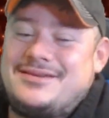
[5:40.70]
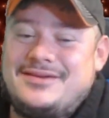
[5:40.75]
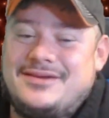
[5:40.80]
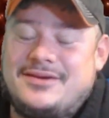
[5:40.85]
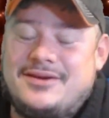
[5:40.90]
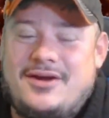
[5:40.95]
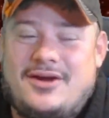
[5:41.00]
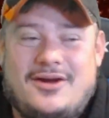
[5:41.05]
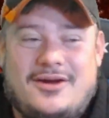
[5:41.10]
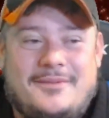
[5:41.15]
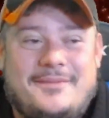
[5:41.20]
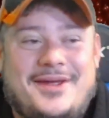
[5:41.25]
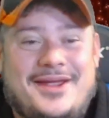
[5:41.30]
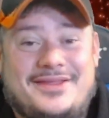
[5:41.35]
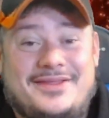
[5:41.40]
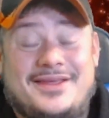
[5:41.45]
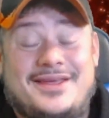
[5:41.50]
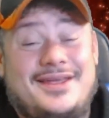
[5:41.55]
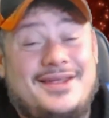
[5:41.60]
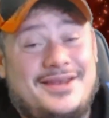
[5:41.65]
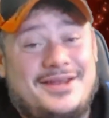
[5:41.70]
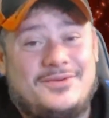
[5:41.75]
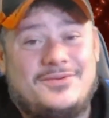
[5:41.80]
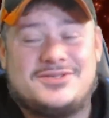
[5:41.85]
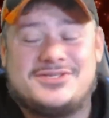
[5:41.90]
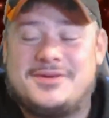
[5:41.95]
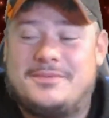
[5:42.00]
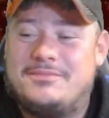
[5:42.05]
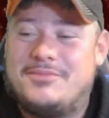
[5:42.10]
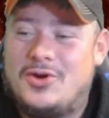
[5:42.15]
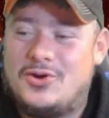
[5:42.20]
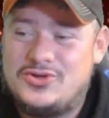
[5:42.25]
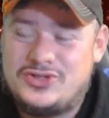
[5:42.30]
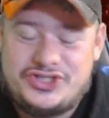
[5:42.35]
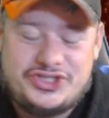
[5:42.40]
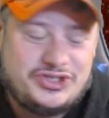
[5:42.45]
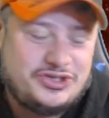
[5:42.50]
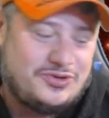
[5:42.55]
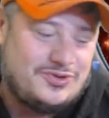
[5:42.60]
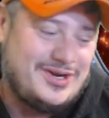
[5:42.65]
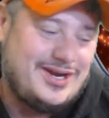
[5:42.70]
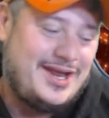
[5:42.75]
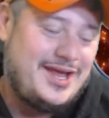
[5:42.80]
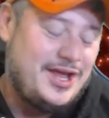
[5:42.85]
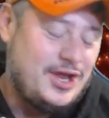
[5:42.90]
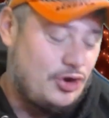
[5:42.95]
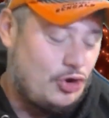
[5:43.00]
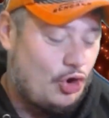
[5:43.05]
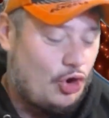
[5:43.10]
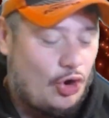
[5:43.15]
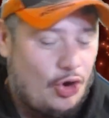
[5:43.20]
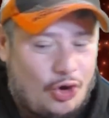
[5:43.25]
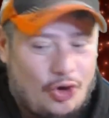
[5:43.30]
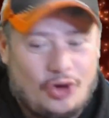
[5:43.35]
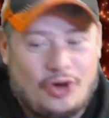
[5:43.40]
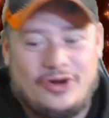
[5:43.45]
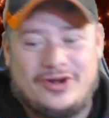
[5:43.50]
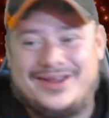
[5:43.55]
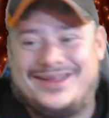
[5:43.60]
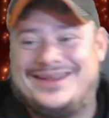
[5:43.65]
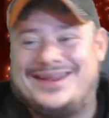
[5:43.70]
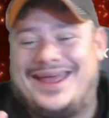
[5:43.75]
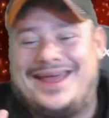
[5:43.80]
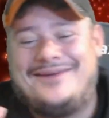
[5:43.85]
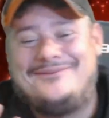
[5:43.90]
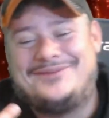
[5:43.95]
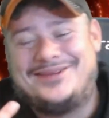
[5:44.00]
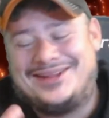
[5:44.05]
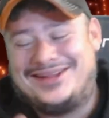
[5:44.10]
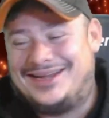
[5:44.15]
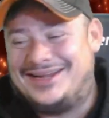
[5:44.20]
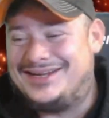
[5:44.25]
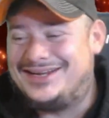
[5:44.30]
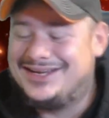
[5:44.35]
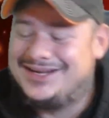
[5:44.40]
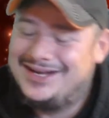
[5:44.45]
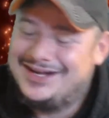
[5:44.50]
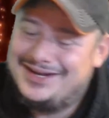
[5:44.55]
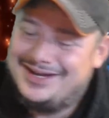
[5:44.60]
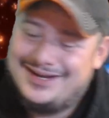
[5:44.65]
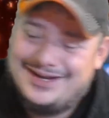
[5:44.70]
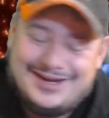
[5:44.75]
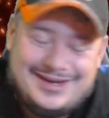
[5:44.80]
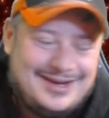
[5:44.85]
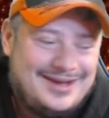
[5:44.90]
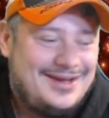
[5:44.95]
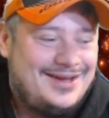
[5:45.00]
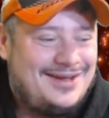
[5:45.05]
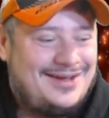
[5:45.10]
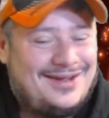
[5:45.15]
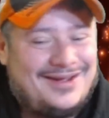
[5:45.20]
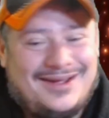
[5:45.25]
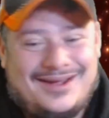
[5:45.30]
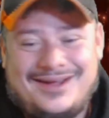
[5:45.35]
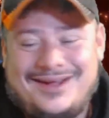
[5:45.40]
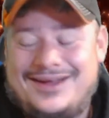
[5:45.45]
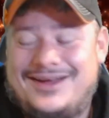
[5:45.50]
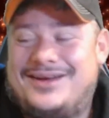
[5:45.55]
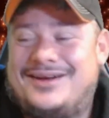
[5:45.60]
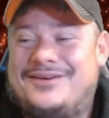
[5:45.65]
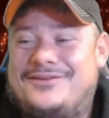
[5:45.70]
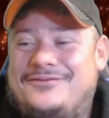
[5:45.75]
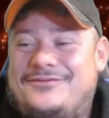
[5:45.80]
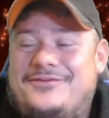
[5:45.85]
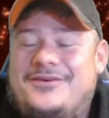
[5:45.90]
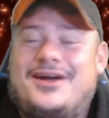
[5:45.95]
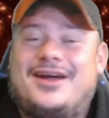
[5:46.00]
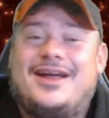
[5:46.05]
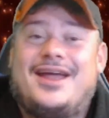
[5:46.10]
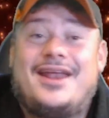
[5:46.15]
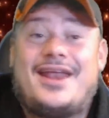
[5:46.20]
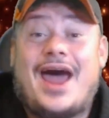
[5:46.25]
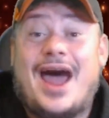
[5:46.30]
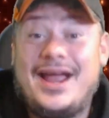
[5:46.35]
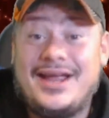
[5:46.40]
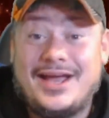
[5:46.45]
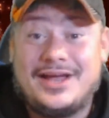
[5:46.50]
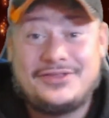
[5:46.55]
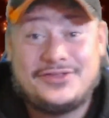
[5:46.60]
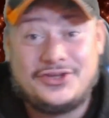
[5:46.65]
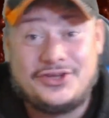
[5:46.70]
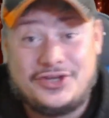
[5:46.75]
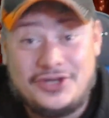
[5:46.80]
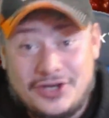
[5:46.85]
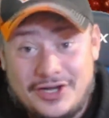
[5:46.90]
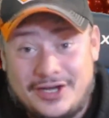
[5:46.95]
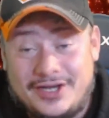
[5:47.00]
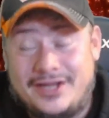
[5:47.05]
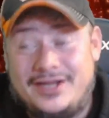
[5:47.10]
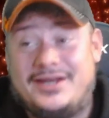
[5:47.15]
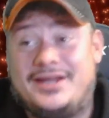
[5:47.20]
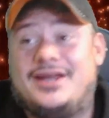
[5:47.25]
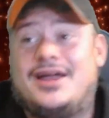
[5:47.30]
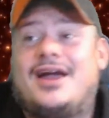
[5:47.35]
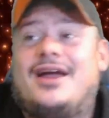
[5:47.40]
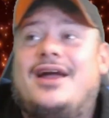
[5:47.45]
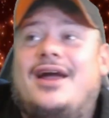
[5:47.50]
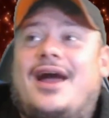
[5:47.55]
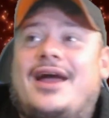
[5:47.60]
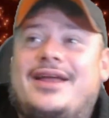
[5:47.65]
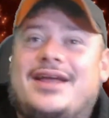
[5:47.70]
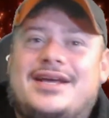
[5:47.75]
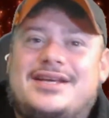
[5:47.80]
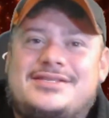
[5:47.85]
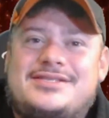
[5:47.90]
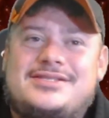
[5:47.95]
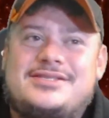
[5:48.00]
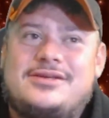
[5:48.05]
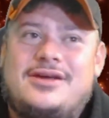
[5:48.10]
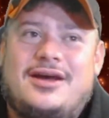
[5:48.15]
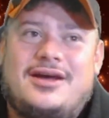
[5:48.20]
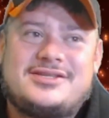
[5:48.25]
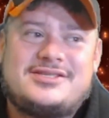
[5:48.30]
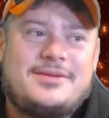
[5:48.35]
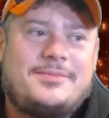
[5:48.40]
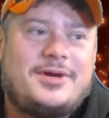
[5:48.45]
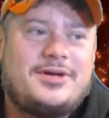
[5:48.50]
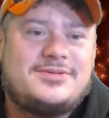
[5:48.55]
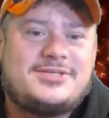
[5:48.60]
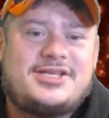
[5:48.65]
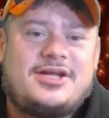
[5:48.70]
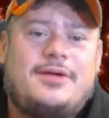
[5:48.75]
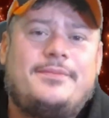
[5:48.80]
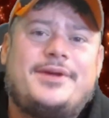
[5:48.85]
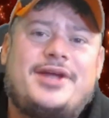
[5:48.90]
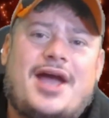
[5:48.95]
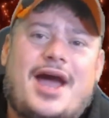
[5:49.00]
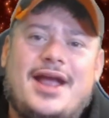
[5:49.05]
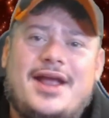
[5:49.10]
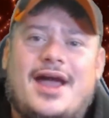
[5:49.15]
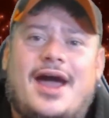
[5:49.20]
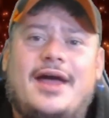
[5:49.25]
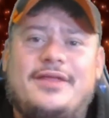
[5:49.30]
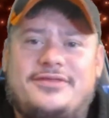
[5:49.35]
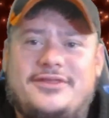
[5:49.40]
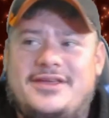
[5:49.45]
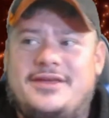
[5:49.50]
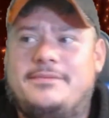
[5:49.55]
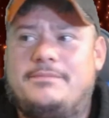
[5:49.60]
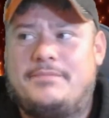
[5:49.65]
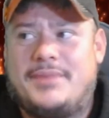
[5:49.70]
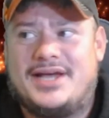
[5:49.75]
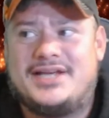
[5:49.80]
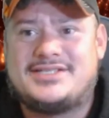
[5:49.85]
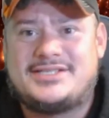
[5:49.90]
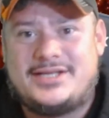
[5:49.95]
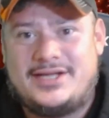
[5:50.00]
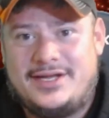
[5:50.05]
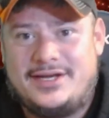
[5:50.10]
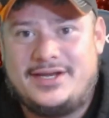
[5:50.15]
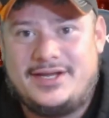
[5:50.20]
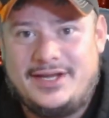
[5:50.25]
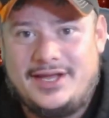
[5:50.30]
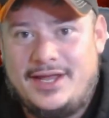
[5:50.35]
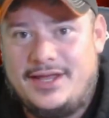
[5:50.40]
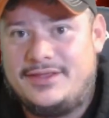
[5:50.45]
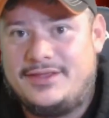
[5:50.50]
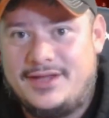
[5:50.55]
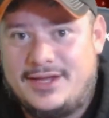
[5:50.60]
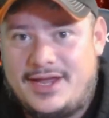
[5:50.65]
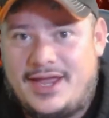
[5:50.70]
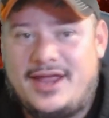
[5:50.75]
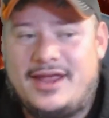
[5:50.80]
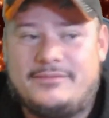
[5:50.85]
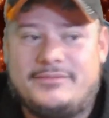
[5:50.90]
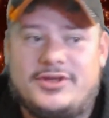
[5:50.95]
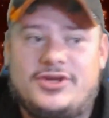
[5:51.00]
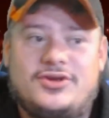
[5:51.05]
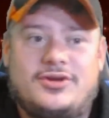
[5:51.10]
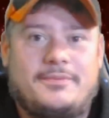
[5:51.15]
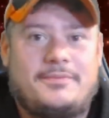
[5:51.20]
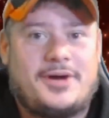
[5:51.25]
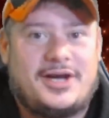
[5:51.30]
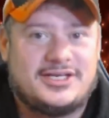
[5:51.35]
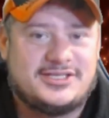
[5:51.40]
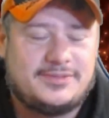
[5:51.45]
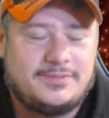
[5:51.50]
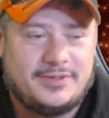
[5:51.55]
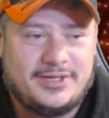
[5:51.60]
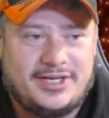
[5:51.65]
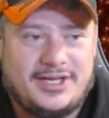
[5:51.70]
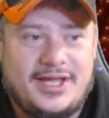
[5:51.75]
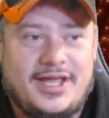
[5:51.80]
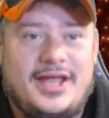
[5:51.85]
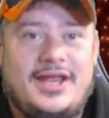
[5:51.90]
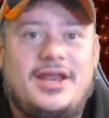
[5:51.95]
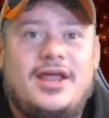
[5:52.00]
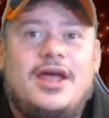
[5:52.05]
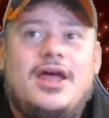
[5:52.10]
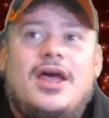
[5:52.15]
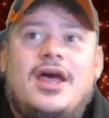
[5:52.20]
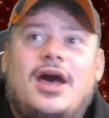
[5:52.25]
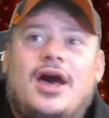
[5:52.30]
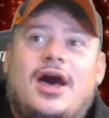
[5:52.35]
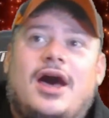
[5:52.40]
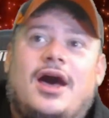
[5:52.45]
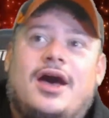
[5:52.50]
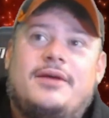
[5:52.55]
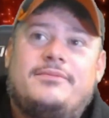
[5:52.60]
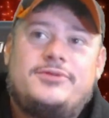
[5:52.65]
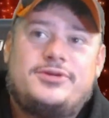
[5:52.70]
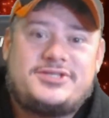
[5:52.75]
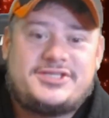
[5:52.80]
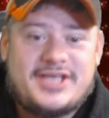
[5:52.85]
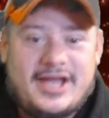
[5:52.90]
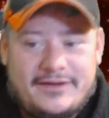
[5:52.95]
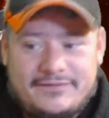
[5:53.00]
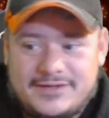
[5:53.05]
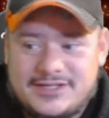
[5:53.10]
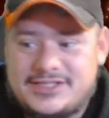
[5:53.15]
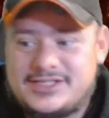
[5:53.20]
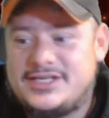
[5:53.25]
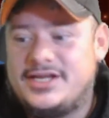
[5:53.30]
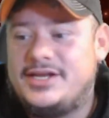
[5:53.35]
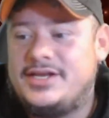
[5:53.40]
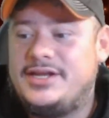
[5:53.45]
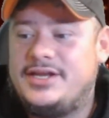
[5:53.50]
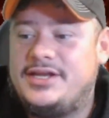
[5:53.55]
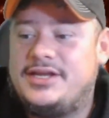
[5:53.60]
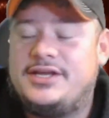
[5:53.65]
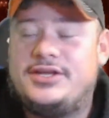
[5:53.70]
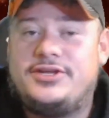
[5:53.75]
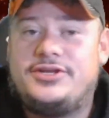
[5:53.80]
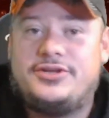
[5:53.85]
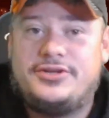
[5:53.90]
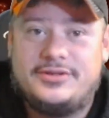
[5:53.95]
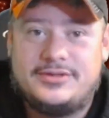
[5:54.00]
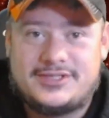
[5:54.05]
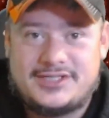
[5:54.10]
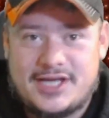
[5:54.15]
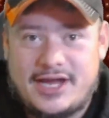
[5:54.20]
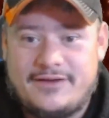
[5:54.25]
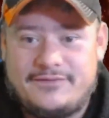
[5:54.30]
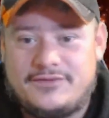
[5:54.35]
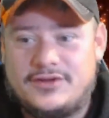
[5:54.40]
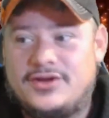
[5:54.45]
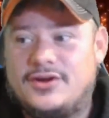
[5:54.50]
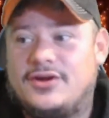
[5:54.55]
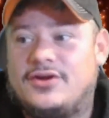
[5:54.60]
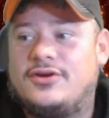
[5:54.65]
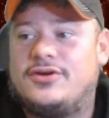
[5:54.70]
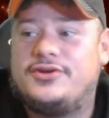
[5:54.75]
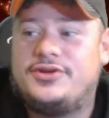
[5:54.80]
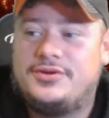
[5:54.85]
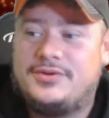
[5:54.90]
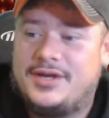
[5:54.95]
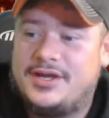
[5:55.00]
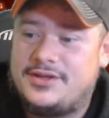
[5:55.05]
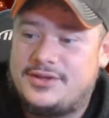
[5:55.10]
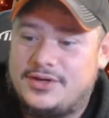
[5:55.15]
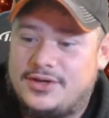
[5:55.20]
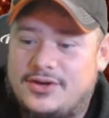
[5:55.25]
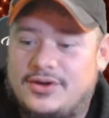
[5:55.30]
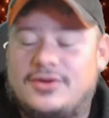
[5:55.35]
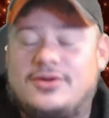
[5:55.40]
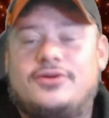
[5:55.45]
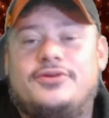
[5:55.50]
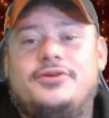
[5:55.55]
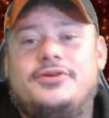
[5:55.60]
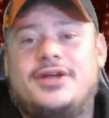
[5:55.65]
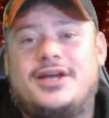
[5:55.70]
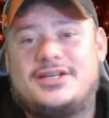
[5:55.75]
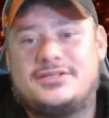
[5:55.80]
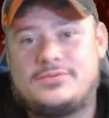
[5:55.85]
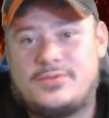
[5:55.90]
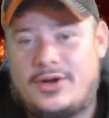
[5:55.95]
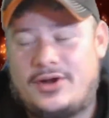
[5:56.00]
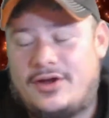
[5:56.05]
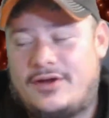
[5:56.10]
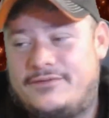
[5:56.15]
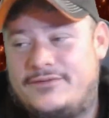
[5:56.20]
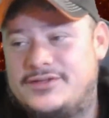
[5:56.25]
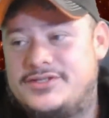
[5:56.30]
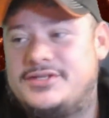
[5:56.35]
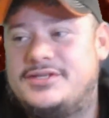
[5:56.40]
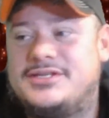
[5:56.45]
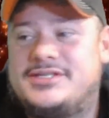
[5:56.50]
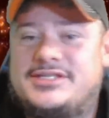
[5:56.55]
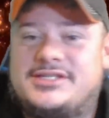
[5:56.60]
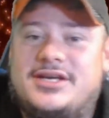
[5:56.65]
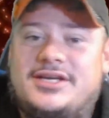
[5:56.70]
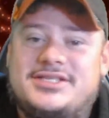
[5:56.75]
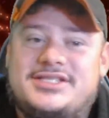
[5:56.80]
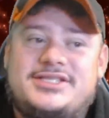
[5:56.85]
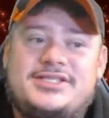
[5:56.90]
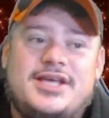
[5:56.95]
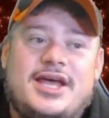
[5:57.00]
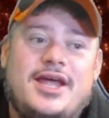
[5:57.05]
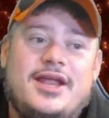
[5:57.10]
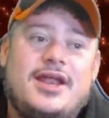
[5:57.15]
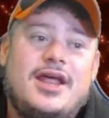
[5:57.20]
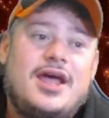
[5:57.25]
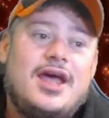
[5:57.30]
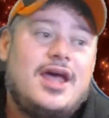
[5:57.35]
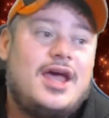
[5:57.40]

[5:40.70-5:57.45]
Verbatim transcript: oh man, the ending was emotional. It hit hard. It had me like, Oh fuck! And I got the good ending. I, I guess uh, somebody was telling me I got the best ending in the game that you could possibly get. Um, you save the city, you save the girl, you get the girl, and you guys ride off into the sunset.